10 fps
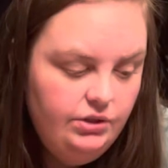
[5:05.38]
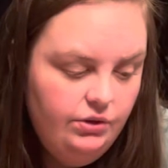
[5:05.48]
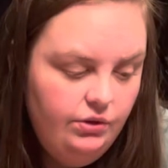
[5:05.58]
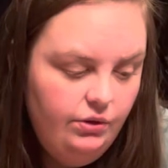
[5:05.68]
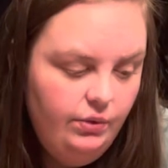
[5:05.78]

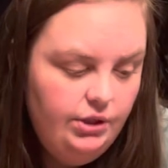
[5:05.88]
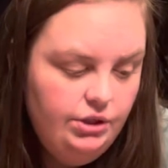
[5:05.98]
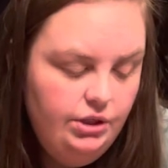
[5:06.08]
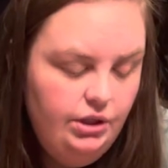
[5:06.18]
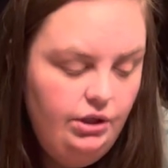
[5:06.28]
the
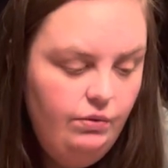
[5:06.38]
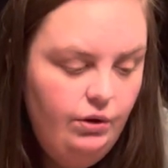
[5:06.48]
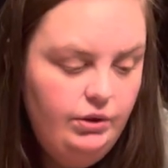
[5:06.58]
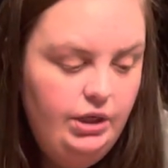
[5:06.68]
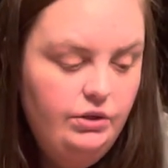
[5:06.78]
question that you
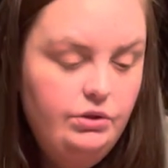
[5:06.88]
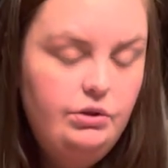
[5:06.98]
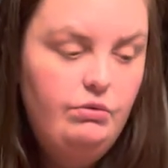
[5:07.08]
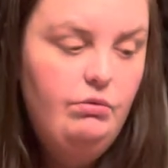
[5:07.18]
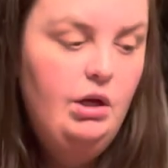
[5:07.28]
wrote down.
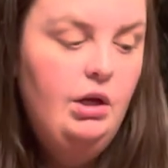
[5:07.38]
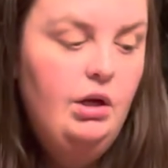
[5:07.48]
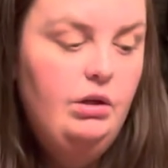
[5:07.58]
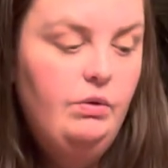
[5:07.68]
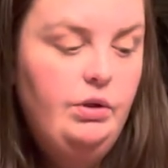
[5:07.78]
So
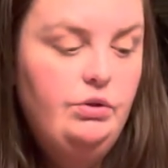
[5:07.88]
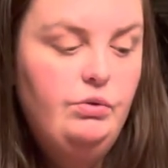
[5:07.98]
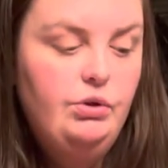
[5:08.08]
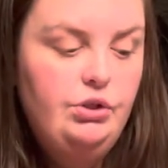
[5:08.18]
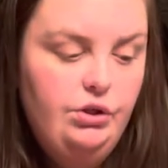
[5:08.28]
going
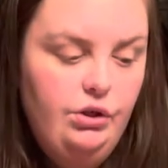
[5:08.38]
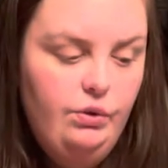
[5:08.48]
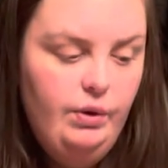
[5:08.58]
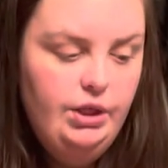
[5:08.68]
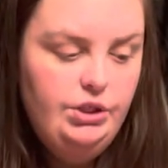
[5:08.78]
towards your
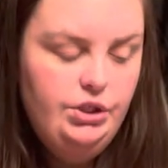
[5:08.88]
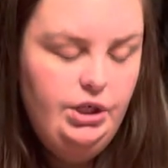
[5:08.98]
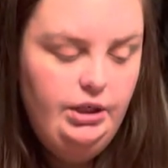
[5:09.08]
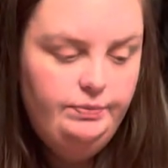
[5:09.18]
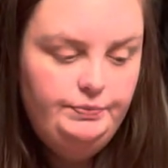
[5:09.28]

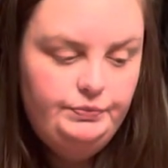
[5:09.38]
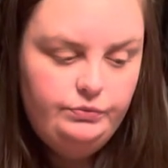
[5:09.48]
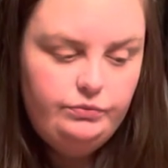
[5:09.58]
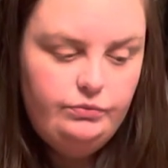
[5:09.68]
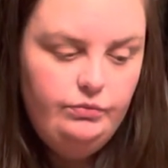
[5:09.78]
question,
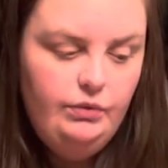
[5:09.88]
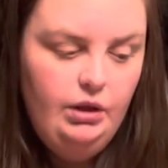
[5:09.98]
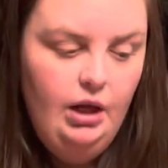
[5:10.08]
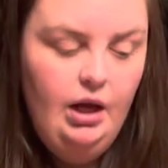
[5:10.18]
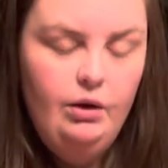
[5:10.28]

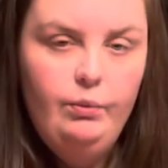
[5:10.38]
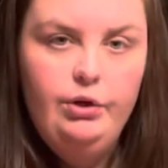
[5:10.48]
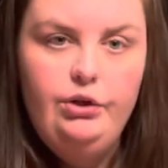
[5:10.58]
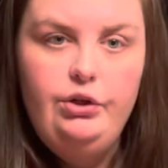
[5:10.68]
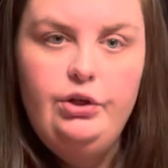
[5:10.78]
what
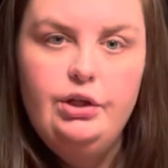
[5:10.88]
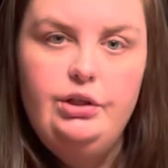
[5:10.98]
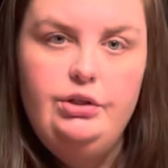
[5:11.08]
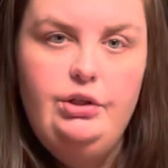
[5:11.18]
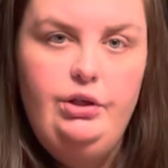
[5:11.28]
are you going to
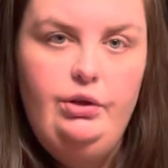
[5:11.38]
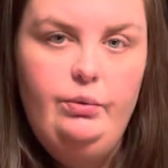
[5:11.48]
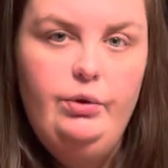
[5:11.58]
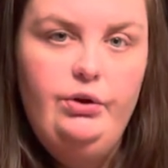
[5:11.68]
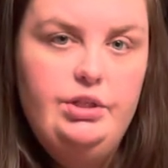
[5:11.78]
do?
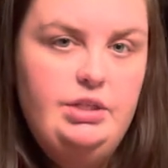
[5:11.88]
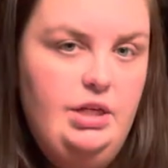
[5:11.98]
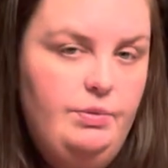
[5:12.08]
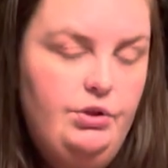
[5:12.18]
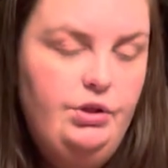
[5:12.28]
What are the
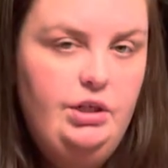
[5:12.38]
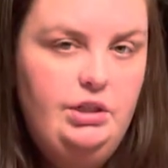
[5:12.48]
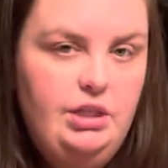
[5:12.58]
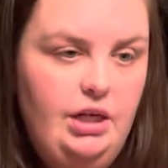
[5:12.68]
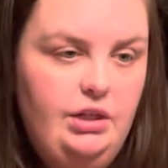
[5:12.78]
steps you're going to
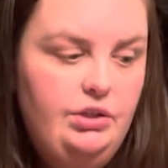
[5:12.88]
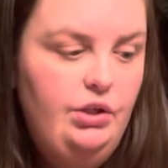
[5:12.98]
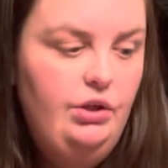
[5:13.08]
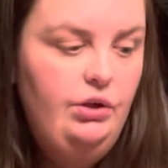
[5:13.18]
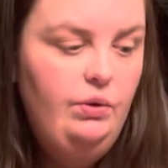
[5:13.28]
take
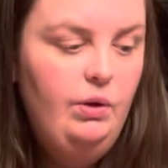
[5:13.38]
to